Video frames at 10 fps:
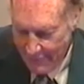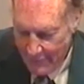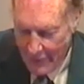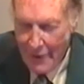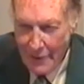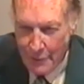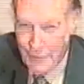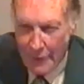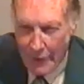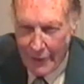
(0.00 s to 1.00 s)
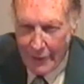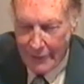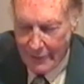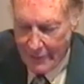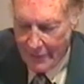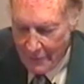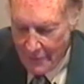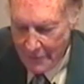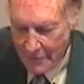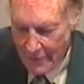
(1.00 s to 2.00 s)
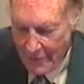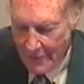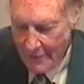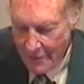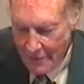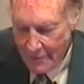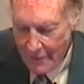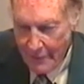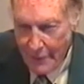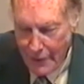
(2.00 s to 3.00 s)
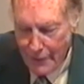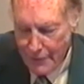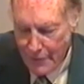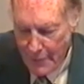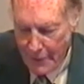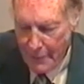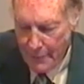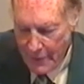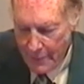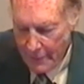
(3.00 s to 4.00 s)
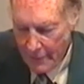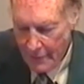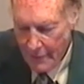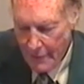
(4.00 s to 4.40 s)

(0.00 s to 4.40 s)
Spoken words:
But I do recollect that he wrote in his History of the English-speaking Peoples